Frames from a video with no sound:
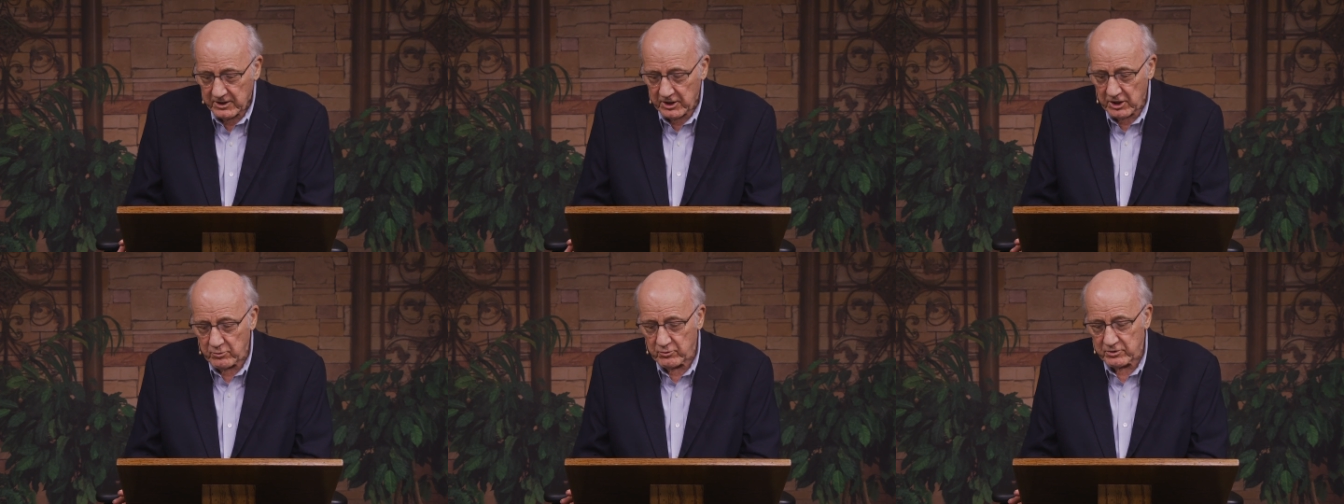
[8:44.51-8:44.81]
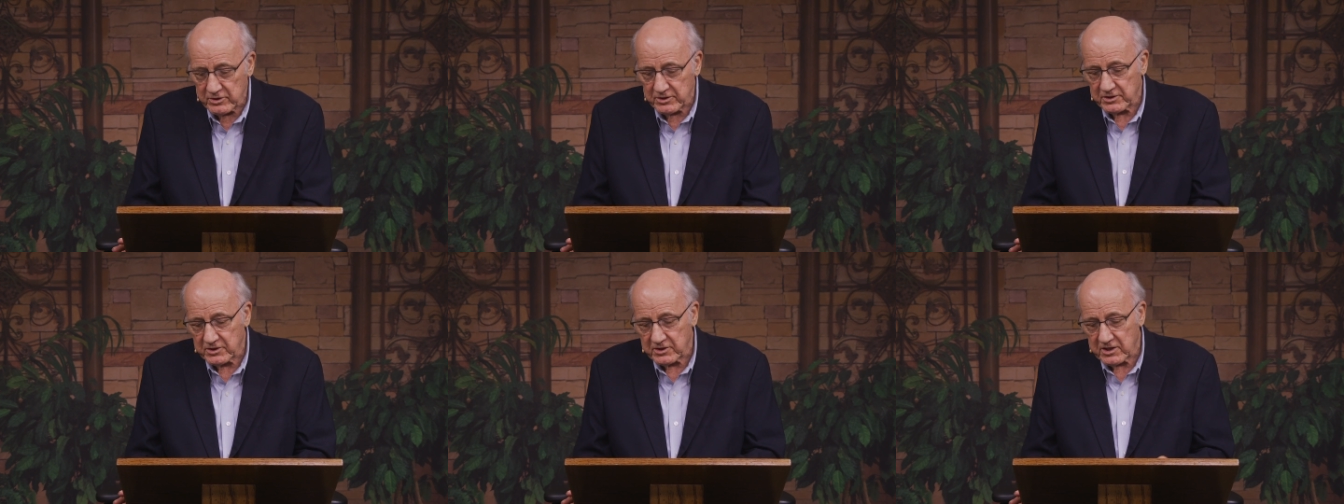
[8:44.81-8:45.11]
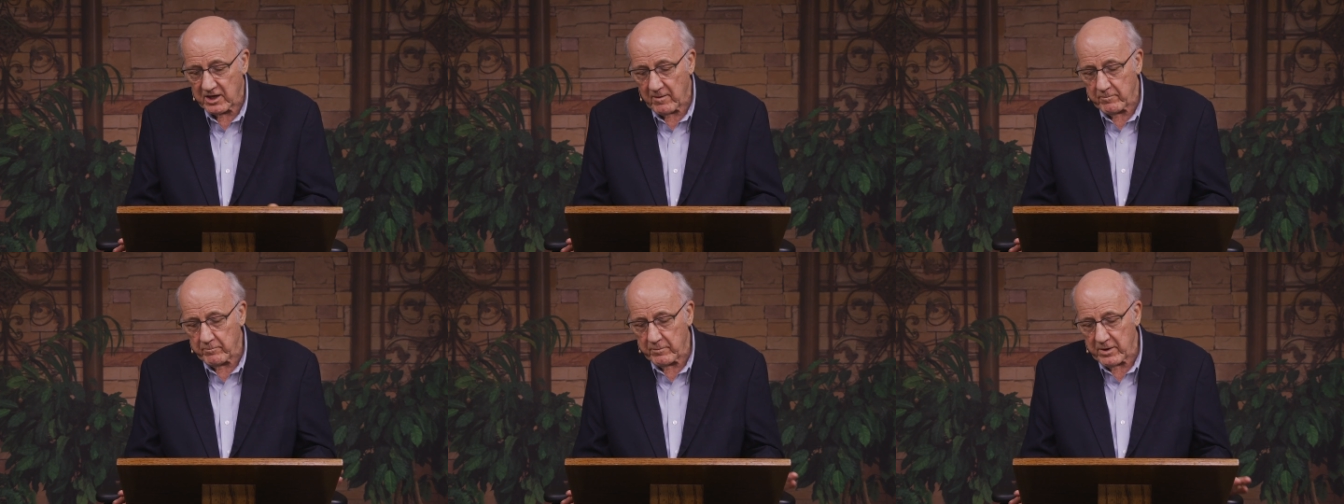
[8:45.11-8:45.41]
he
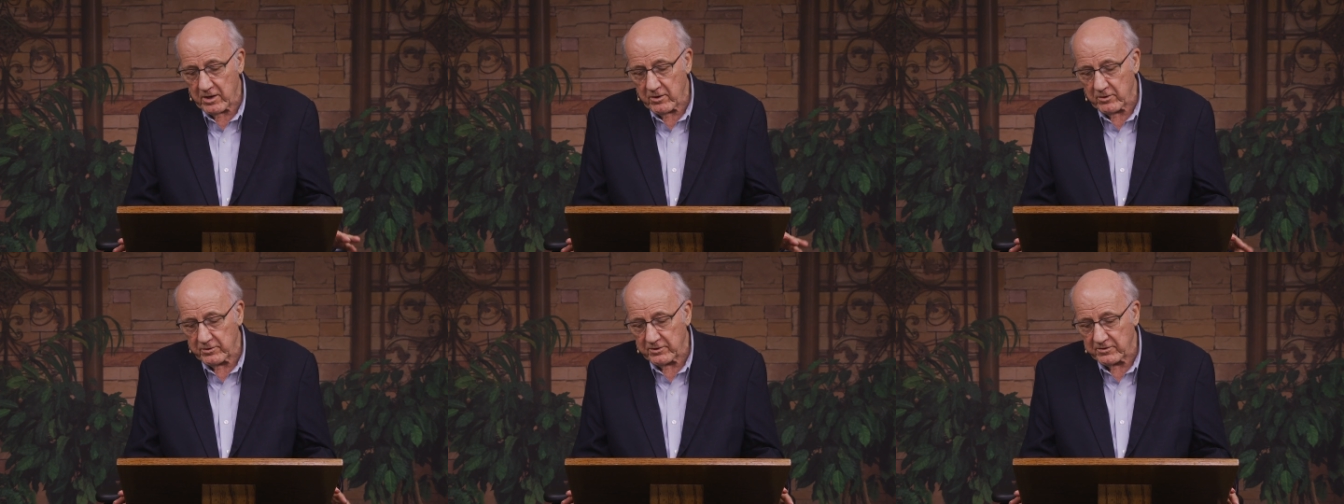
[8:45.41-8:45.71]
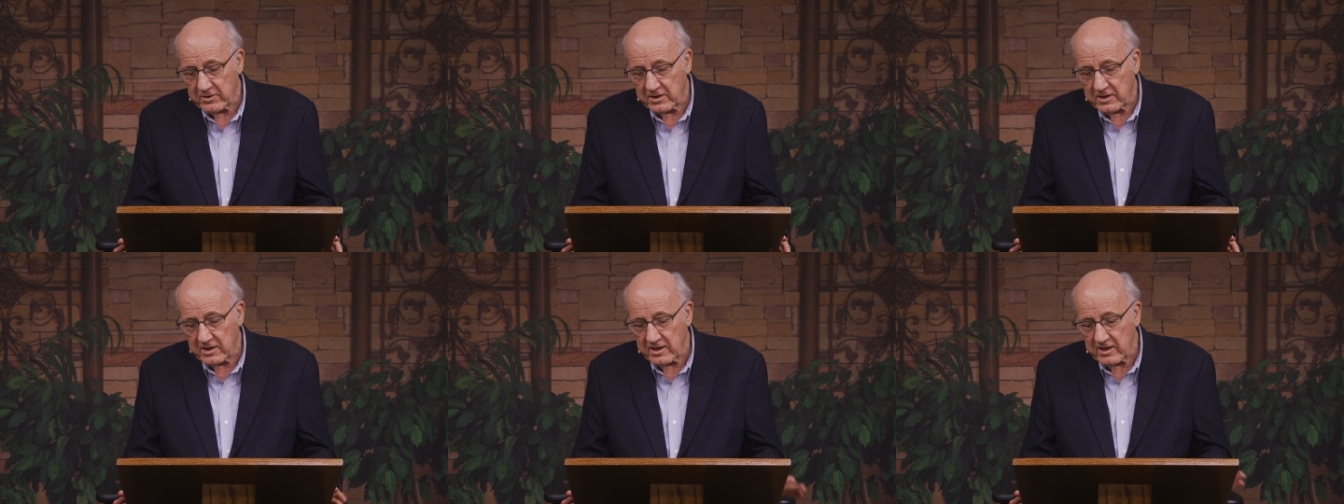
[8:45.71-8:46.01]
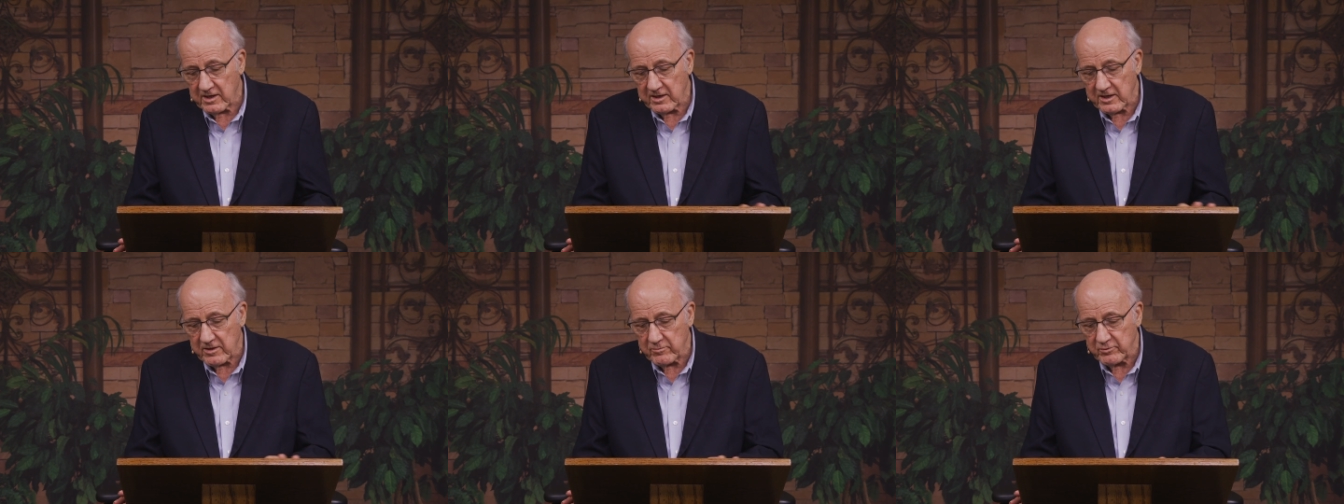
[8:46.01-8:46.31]
was cupbearer to the
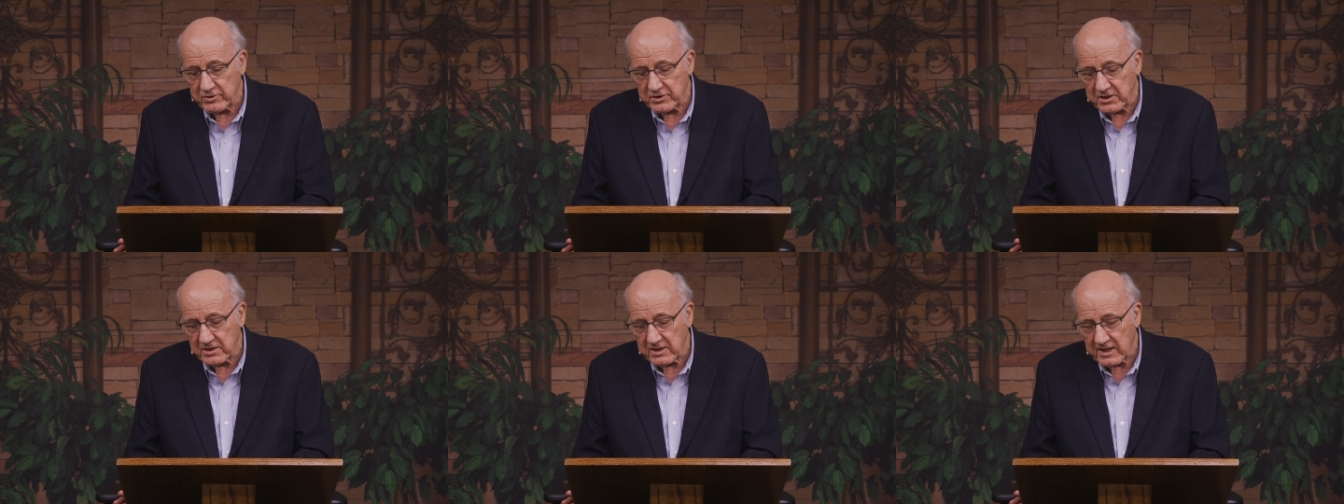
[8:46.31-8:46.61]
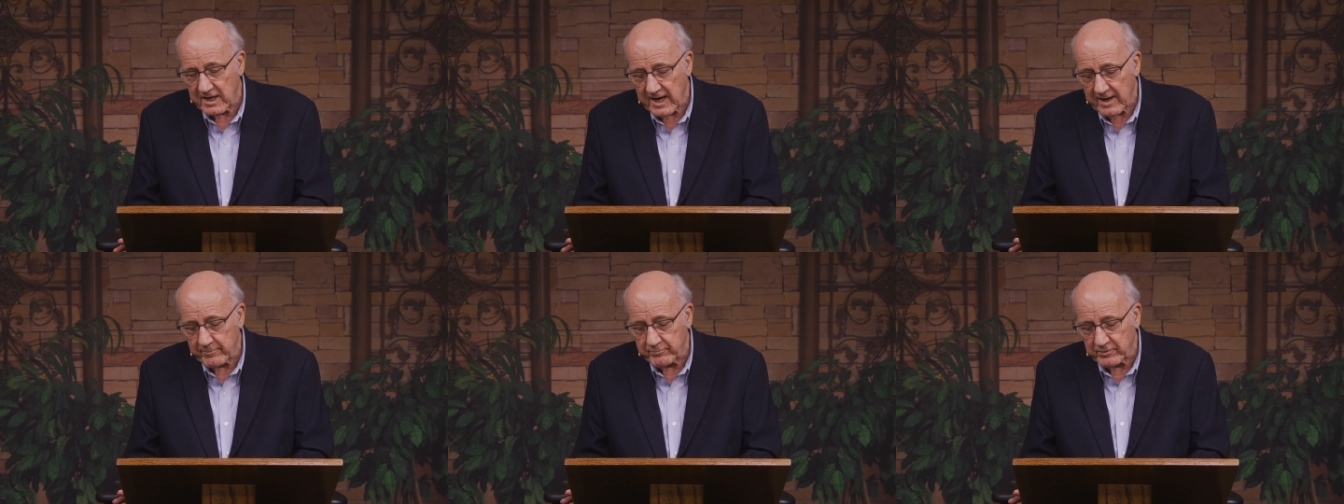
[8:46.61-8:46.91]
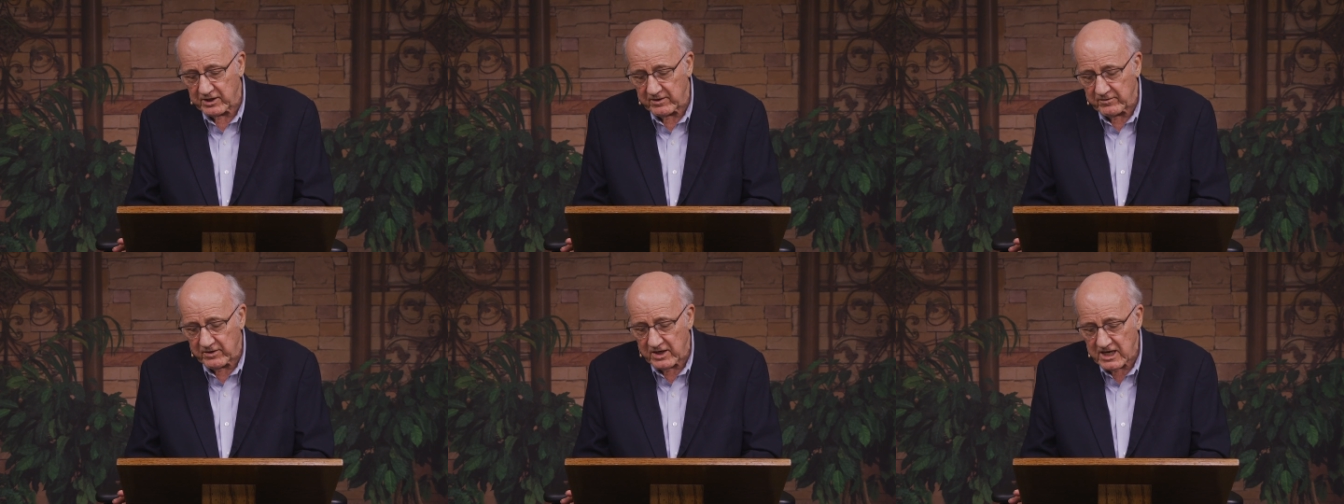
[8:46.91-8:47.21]
king, he was in
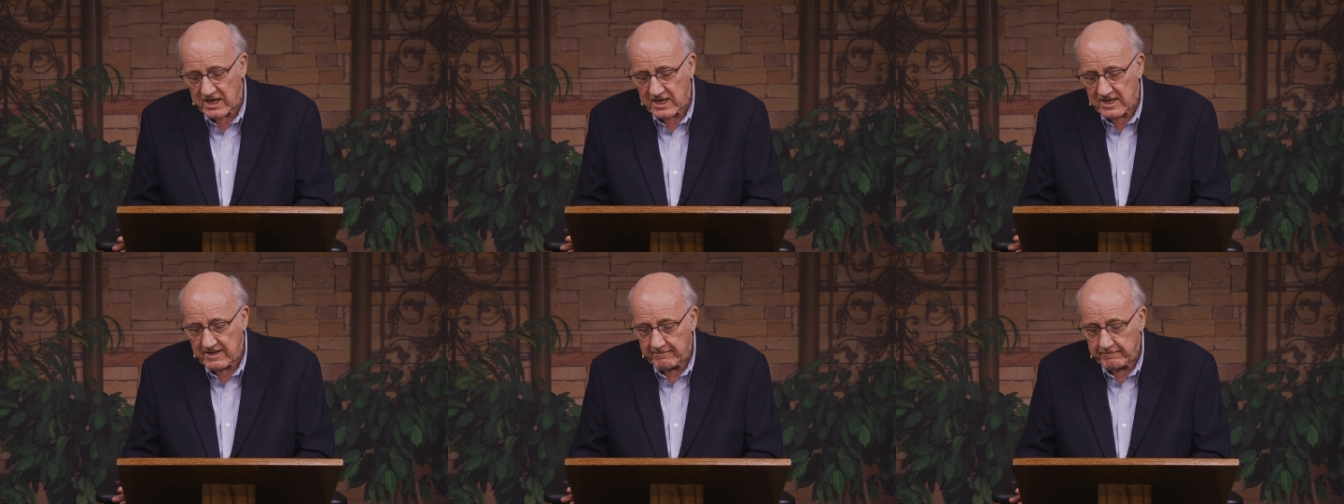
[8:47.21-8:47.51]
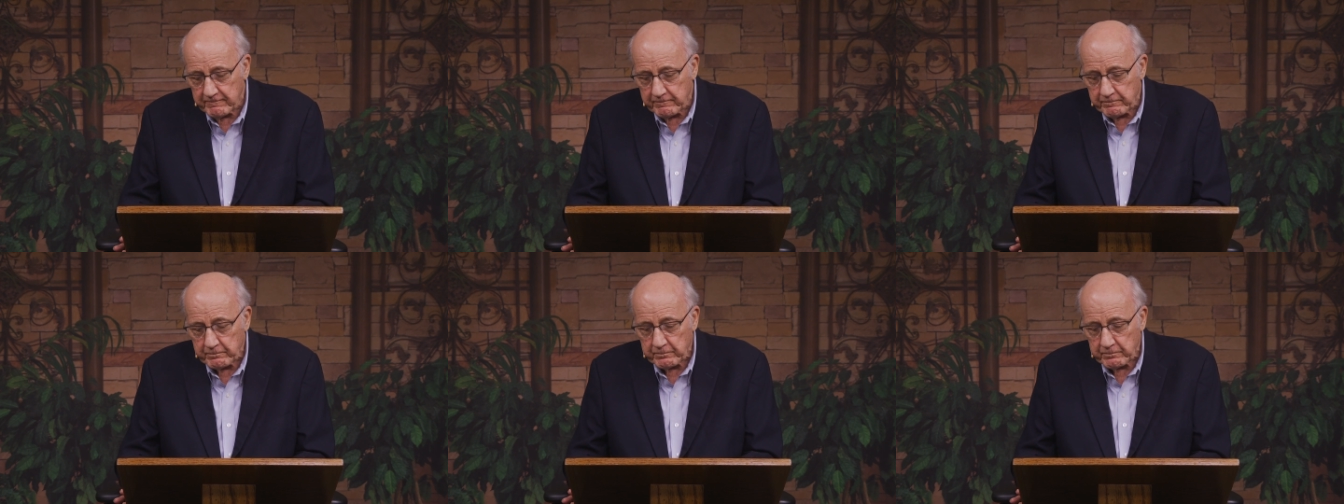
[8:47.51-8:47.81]
captivity.